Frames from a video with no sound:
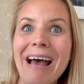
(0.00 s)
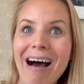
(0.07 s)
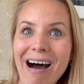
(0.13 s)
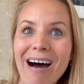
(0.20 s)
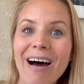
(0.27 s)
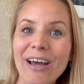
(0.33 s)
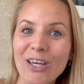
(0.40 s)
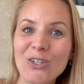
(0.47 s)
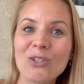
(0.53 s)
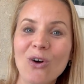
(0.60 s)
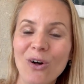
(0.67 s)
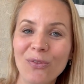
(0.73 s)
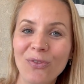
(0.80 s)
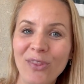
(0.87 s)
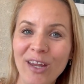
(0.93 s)
eyes
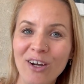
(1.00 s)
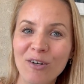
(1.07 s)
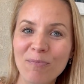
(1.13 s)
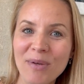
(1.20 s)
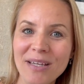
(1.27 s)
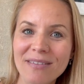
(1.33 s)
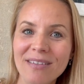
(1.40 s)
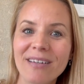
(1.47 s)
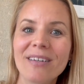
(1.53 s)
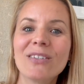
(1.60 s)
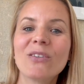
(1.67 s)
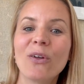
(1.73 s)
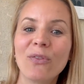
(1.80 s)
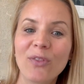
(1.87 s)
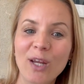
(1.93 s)
on their business,
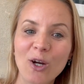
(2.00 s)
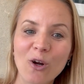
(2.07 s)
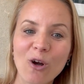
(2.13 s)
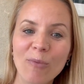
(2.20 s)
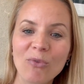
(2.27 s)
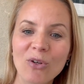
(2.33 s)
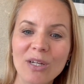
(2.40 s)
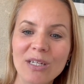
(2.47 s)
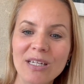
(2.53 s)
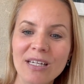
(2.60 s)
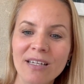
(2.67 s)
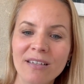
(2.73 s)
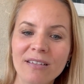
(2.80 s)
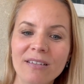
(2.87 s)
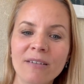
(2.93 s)
on their
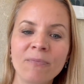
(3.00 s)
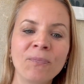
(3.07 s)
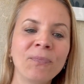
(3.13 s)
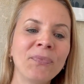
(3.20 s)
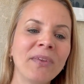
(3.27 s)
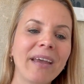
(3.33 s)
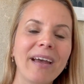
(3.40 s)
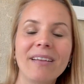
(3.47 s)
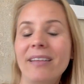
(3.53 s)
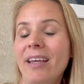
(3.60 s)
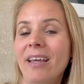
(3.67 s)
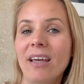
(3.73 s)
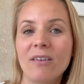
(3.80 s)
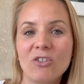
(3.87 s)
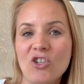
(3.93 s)
communities, and they
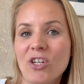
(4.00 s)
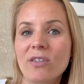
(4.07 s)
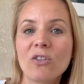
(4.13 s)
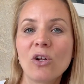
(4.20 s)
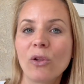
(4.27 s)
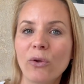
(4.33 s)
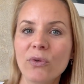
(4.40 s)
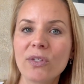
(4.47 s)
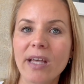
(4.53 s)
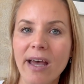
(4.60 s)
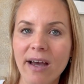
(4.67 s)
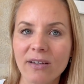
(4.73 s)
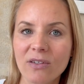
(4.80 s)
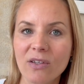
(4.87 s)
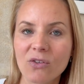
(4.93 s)
get just closer
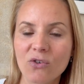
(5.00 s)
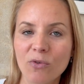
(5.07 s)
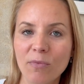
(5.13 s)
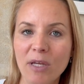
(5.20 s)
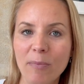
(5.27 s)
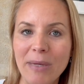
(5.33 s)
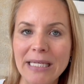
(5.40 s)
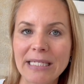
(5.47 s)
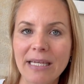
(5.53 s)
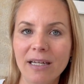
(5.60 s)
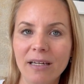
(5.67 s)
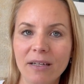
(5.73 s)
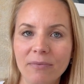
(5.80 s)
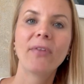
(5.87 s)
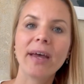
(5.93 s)
access to me,
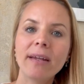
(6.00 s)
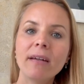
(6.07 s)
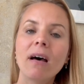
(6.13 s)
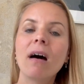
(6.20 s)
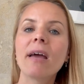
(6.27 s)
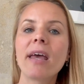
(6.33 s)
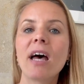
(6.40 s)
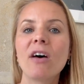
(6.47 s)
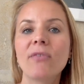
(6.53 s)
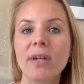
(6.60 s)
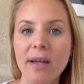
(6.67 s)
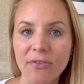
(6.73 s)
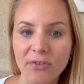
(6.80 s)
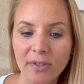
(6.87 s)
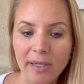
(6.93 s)
basically. Then I have
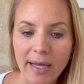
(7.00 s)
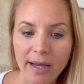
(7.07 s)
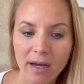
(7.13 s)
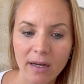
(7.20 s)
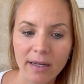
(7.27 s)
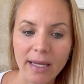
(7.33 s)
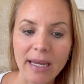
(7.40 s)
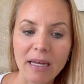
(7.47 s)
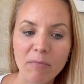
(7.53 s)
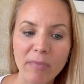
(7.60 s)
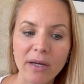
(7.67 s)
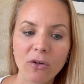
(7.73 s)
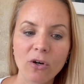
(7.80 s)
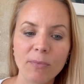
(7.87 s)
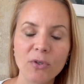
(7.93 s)
another layer in
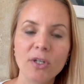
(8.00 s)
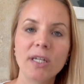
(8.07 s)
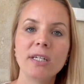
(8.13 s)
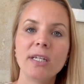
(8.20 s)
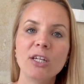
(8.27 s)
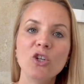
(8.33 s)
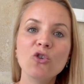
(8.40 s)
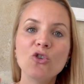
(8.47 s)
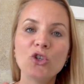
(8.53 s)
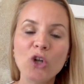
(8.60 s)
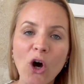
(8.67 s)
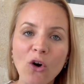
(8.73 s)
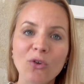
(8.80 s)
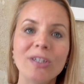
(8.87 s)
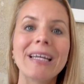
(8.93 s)
my community. You
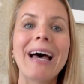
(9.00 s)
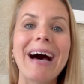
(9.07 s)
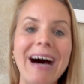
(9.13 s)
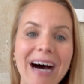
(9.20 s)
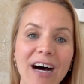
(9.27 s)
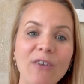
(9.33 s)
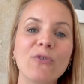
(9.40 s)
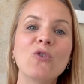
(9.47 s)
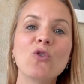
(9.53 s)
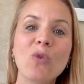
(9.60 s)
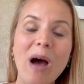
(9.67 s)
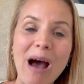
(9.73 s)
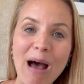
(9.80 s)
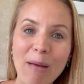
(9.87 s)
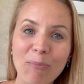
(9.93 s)
don't have
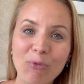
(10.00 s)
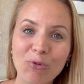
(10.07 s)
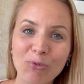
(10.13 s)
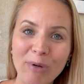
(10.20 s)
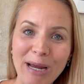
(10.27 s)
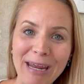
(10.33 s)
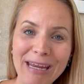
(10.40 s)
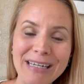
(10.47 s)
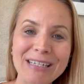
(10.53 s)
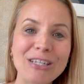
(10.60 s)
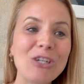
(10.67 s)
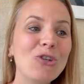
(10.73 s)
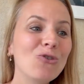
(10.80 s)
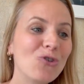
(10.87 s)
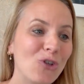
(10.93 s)
to upgrade.
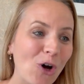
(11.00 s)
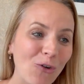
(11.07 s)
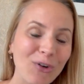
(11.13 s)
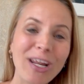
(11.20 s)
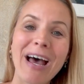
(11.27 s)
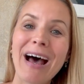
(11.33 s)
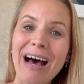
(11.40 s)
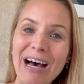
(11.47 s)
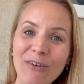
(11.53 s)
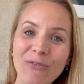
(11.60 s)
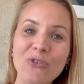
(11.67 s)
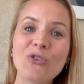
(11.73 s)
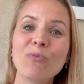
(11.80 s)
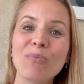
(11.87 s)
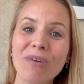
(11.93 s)
You don't have
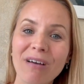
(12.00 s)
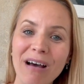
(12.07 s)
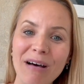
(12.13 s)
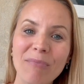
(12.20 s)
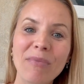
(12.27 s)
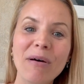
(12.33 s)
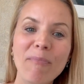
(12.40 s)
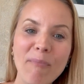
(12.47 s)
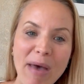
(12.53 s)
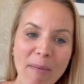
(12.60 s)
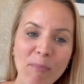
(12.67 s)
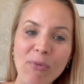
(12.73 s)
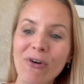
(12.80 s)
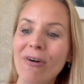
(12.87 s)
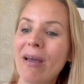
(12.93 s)
to become a
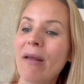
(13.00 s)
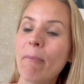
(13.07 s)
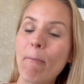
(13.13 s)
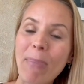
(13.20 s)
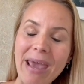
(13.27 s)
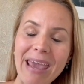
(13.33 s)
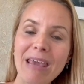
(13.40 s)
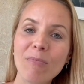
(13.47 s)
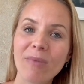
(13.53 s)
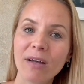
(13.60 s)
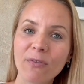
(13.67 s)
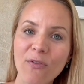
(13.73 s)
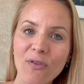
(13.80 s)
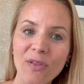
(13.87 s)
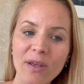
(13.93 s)
member and pay
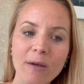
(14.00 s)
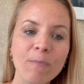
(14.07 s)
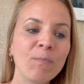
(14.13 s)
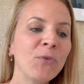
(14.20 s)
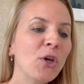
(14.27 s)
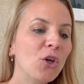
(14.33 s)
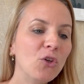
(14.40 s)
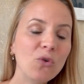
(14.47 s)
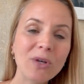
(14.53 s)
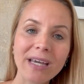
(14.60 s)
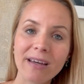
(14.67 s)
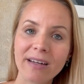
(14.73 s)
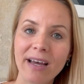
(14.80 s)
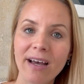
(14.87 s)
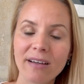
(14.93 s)
monthly. You
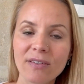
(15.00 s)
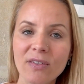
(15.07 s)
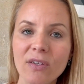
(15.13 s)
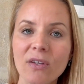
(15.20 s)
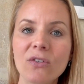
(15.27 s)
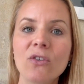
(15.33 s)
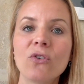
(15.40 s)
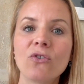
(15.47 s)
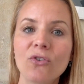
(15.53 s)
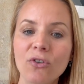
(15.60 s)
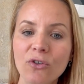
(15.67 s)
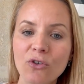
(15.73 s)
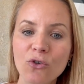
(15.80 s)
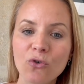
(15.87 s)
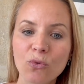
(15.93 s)
can access
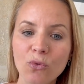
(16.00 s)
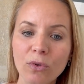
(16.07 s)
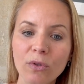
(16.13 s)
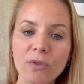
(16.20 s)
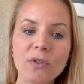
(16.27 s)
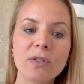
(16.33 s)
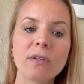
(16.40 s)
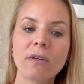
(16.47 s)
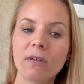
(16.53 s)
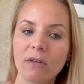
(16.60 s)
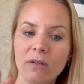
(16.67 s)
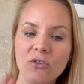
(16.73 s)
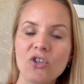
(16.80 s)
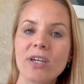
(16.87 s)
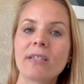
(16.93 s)
certain tools
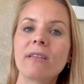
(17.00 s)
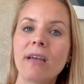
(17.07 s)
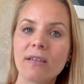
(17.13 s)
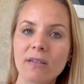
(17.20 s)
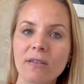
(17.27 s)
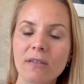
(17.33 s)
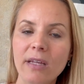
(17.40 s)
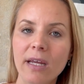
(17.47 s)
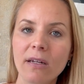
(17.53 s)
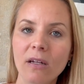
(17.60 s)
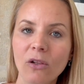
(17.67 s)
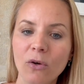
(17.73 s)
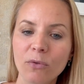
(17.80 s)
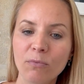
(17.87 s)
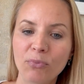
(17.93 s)
just as a
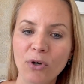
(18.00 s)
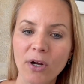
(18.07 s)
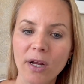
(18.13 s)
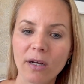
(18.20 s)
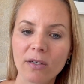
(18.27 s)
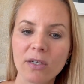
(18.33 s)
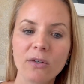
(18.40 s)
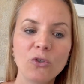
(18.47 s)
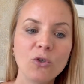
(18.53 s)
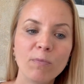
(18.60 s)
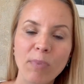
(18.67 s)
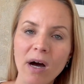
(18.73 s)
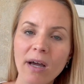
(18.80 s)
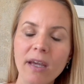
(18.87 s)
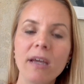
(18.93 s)
standalone product. You
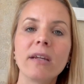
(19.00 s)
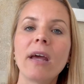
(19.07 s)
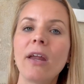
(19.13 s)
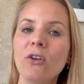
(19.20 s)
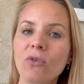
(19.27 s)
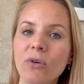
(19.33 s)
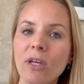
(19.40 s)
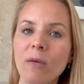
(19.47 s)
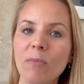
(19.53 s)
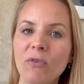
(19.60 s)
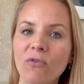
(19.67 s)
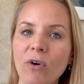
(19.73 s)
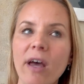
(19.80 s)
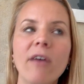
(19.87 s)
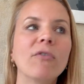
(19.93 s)
buy it and you keep it
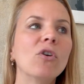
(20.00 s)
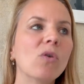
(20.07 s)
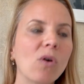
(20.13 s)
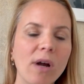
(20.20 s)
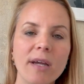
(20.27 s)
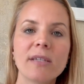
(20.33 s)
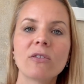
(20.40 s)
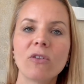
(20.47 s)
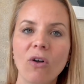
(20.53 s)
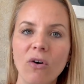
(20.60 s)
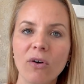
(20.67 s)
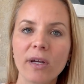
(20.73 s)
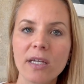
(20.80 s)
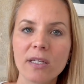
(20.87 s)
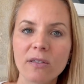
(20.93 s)
forever or as
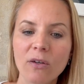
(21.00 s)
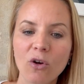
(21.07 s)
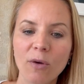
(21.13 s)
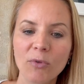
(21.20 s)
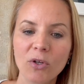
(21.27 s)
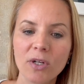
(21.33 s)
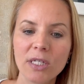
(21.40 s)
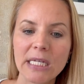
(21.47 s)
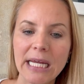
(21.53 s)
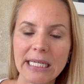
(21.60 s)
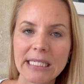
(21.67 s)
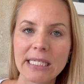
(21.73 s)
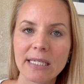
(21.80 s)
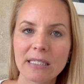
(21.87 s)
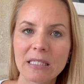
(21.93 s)
long as the community
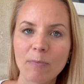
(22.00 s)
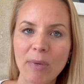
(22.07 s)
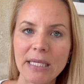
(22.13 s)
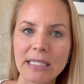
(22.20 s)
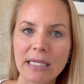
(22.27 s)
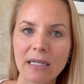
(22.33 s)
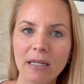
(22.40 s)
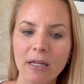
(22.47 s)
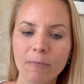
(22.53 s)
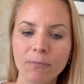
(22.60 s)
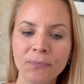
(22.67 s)
exists, basically.